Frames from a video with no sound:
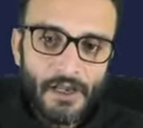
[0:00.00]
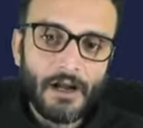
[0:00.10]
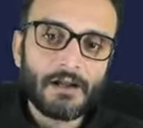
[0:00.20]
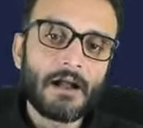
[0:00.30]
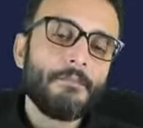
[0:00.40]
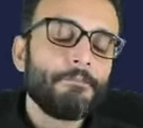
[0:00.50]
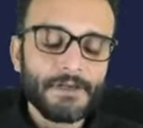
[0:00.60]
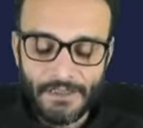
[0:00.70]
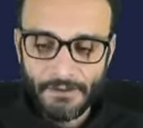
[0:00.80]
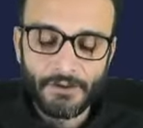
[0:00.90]
a
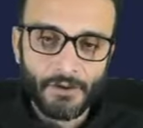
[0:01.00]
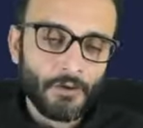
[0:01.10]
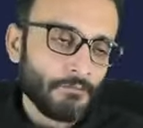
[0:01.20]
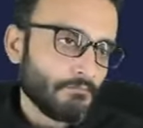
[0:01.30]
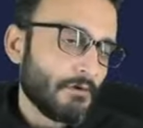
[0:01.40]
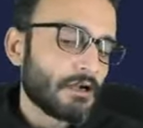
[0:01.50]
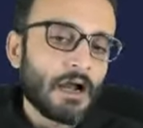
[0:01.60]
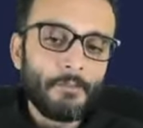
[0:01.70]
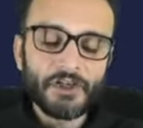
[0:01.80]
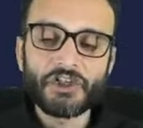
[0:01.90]
company, you know,
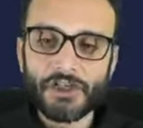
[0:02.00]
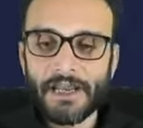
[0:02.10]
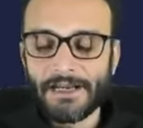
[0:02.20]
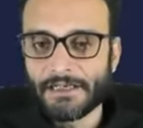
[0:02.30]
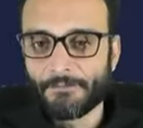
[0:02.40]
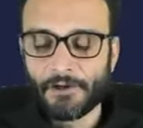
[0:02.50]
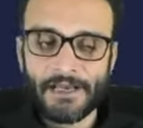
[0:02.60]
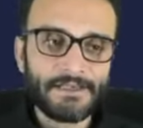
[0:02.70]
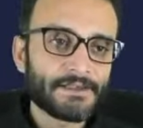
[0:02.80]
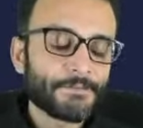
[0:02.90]
commercial
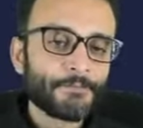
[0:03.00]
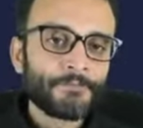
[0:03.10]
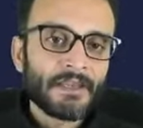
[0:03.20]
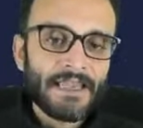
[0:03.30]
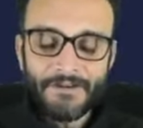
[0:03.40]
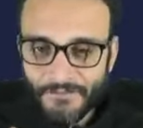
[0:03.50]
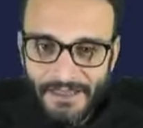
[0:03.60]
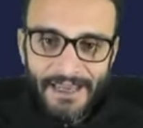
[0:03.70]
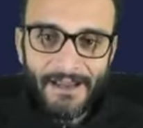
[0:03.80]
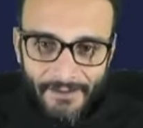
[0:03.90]
enterprise, if
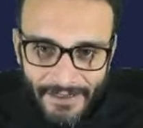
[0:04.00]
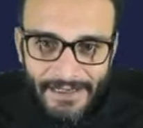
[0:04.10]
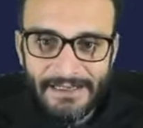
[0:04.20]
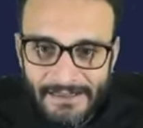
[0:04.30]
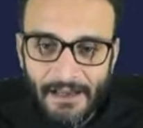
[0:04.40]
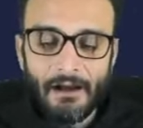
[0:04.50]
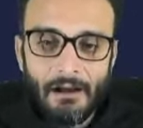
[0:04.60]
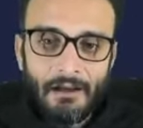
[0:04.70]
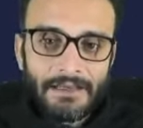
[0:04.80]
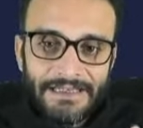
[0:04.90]
there is
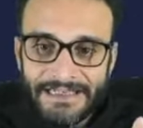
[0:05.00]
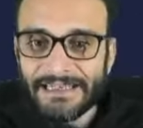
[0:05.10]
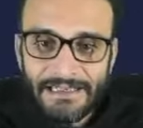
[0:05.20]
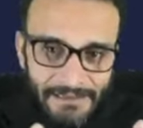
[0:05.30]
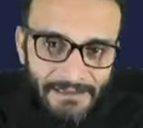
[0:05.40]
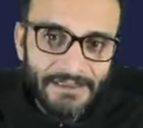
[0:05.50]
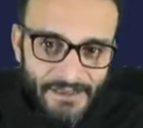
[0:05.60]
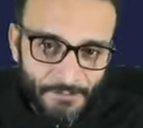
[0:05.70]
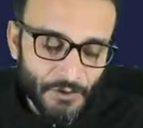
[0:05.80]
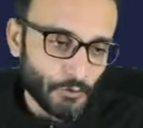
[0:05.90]
a legal
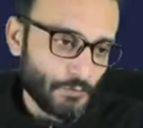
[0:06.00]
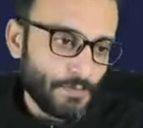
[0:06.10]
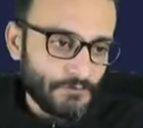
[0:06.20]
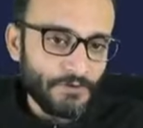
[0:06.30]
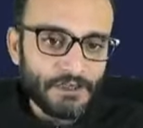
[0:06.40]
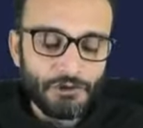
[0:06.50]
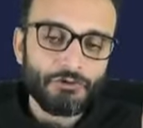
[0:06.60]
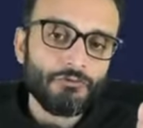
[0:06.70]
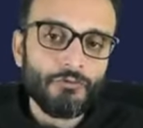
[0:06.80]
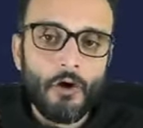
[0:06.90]
dispute between
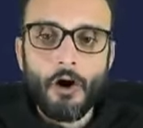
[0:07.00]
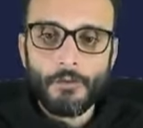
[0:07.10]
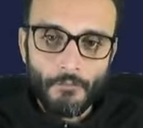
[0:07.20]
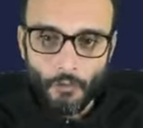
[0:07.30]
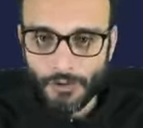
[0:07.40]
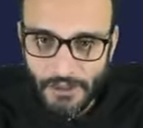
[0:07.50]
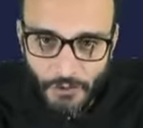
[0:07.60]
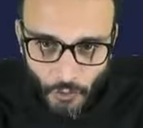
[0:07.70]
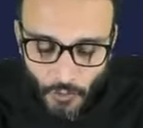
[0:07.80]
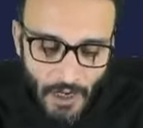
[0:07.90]
two or more
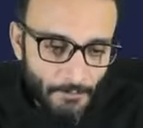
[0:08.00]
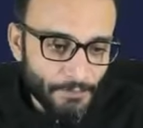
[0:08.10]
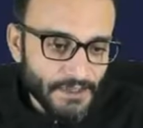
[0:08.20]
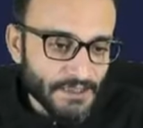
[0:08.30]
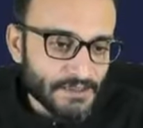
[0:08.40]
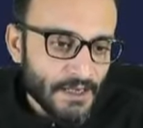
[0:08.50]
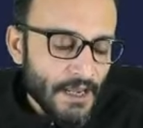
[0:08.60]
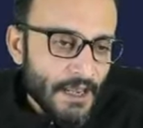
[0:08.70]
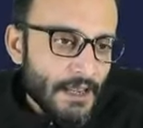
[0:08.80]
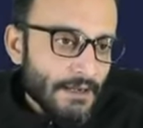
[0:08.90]
than two companies,
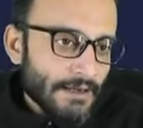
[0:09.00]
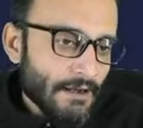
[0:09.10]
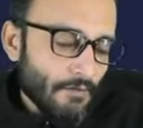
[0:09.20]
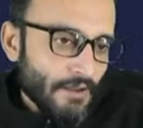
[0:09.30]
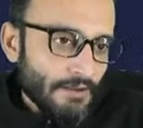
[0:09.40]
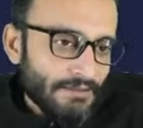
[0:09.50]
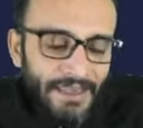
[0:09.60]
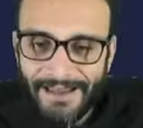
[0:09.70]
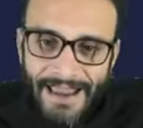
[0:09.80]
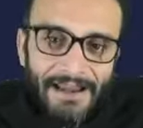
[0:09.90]
now,
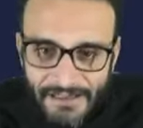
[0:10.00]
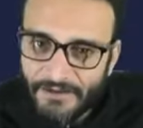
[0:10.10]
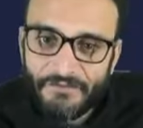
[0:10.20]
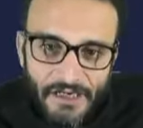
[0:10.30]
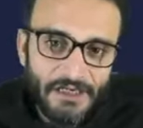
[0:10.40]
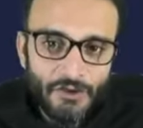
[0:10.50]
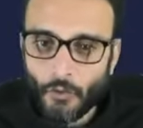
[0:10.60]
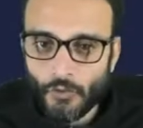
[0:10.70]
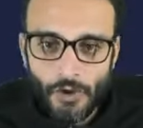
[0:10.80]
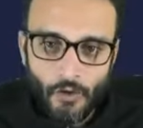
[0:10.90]
they can definitely
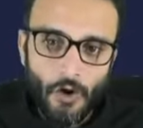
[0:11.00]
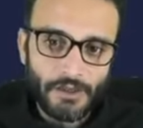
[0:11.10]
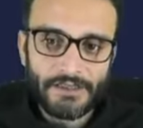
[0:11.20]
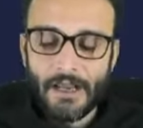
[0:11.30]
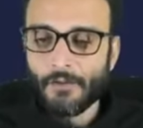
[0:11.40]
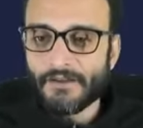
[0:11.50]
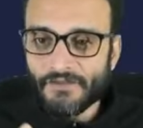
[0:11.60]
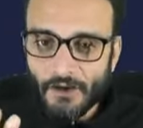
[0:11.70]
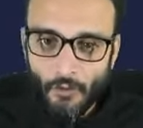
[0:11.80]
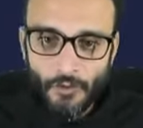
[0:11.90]
go to the court. Now, if
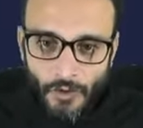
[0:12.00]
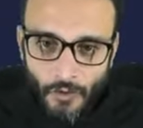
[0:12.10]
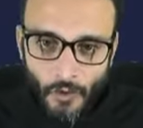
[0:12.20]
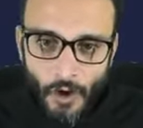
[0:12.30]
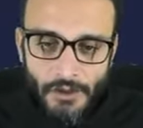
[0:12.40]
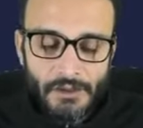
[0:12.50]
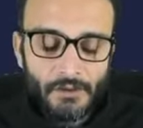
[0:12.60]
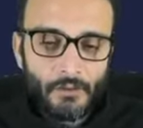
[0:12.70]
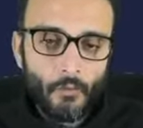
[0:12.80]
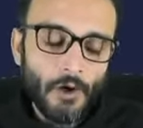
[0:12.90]
they go to the court,
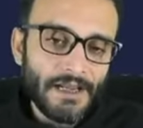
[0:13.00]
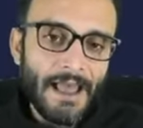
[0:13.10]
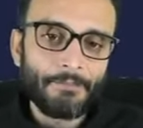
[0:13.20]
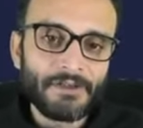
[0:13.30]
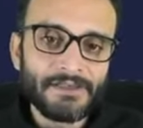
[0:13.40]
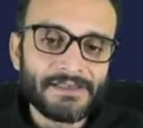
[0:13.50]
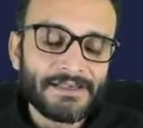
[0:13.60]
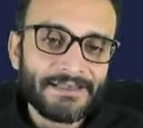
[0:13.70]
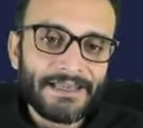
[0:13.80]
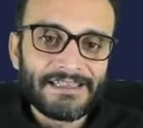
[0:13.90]
what
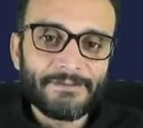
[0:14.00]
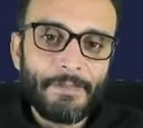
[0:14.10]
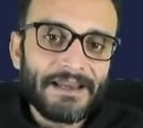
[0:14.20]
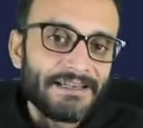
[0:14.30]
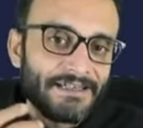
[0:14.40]
happens? They spend